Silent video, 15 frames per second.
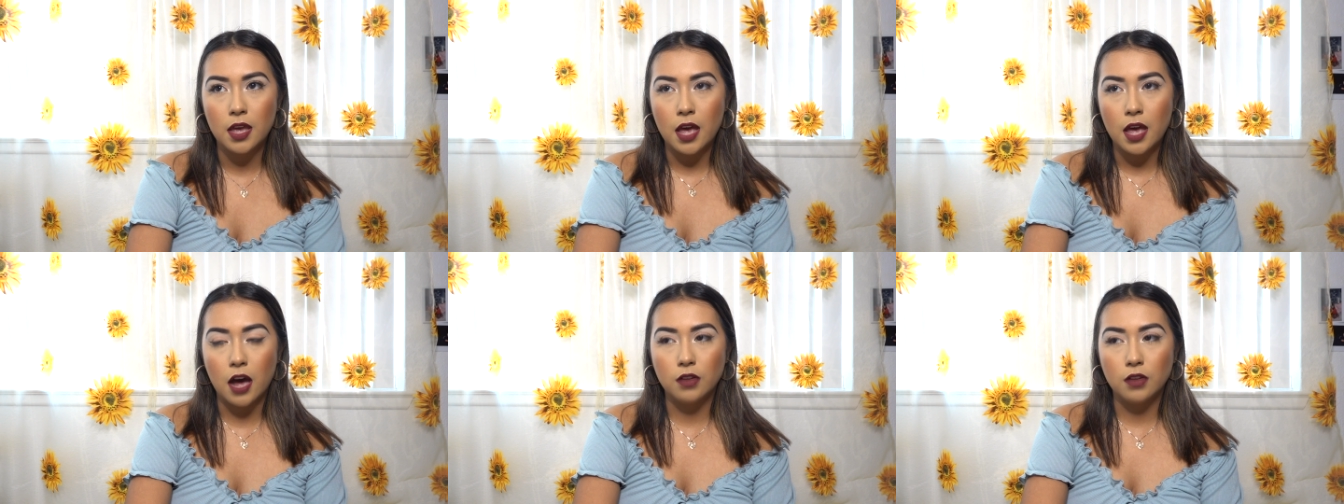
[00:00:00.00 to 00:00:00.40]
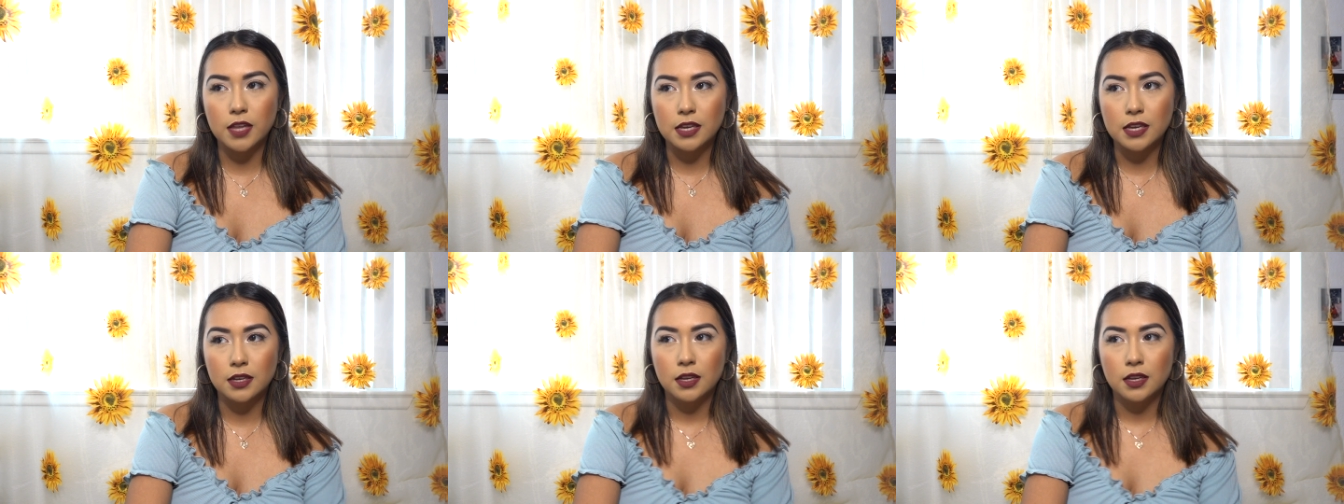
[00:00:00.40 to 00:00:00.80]
I'll
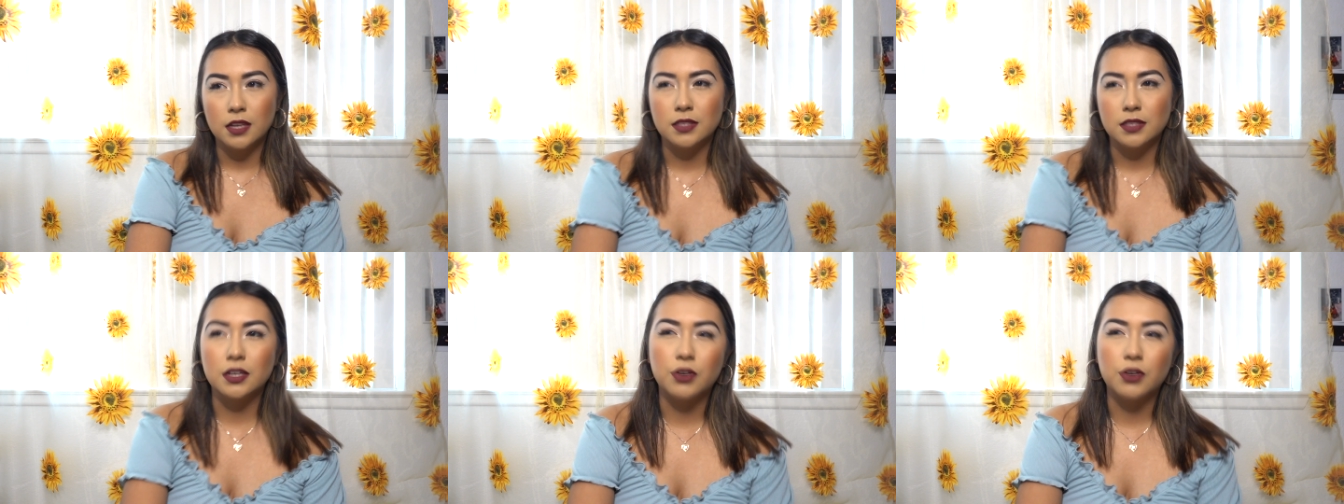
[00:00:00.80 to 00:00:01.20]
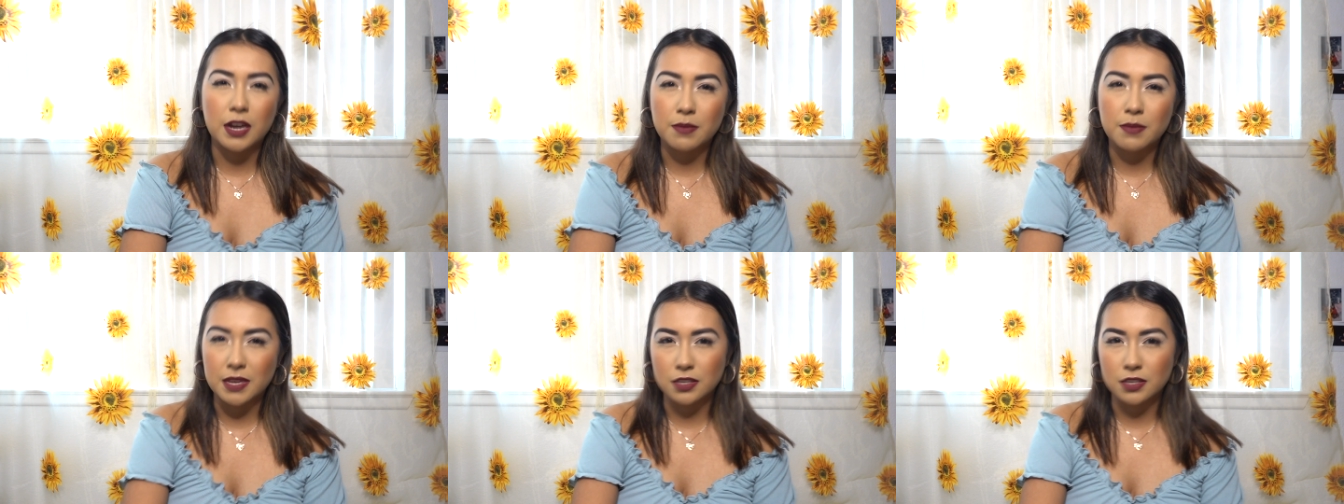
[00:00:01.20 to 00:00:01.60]
like
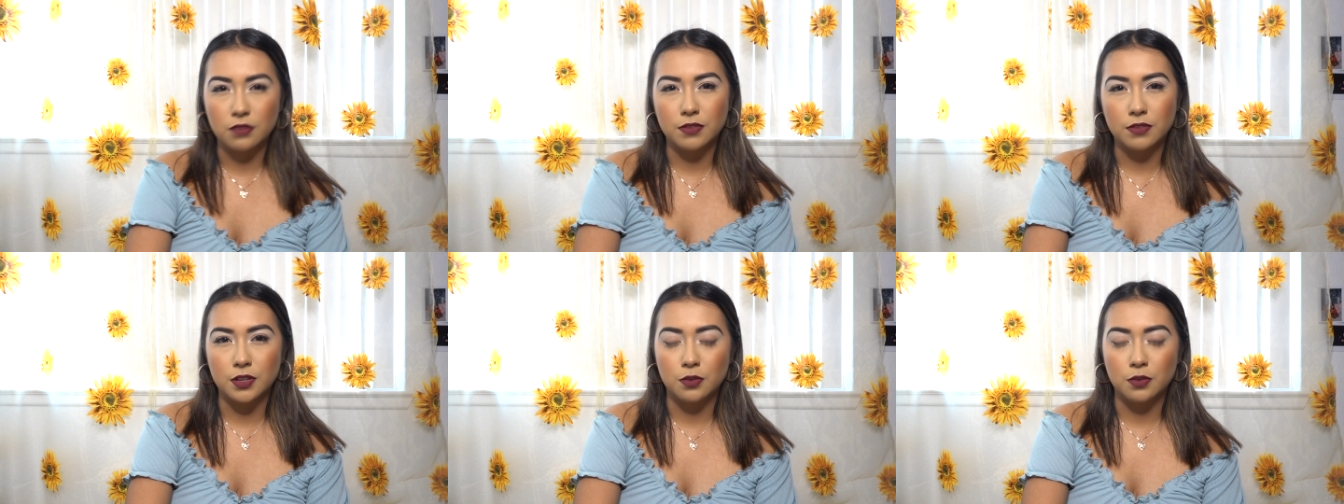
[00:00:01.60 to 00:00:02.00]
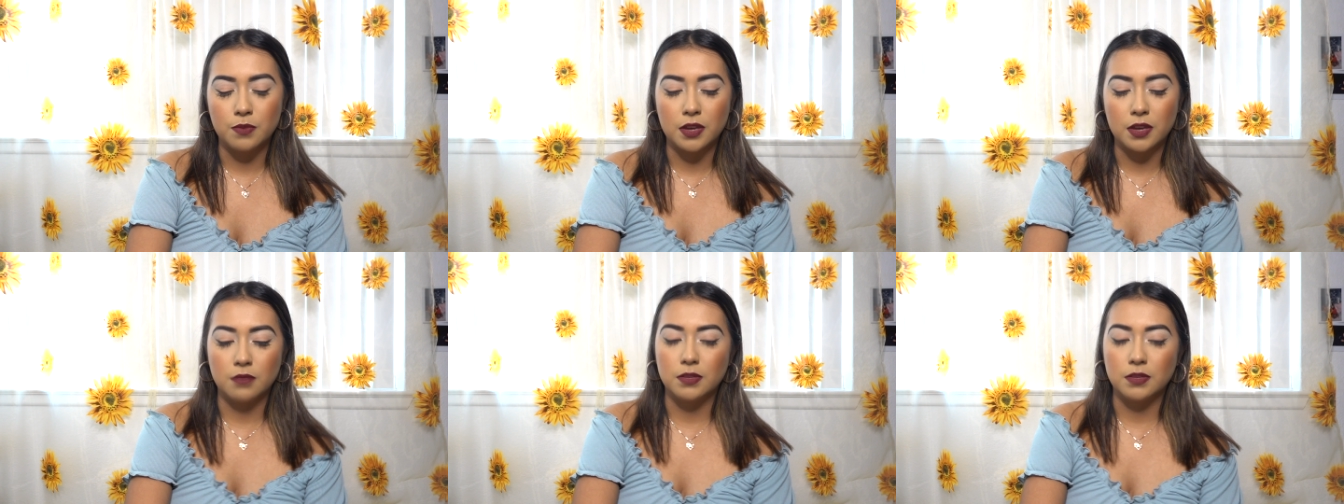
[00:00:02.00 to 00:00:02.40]
degrade myself a little
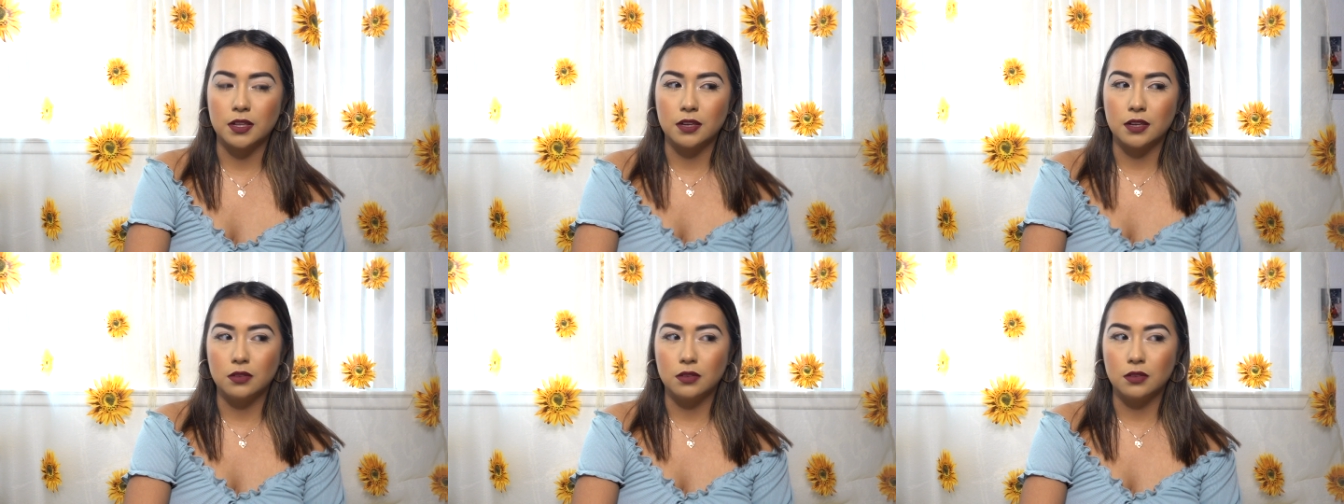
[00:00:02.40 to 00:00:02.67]
bit and be like,